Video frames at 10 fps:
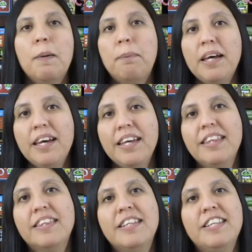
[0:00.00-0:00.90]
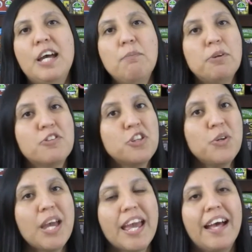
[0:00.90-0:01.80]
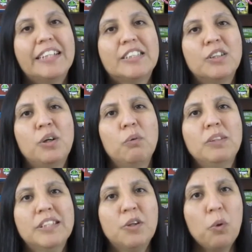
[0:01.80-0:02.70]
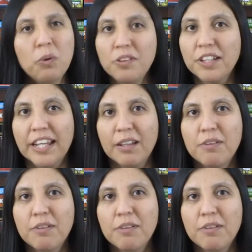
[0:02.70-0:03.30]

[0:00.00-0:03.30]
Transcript: But the number two answer was an older game.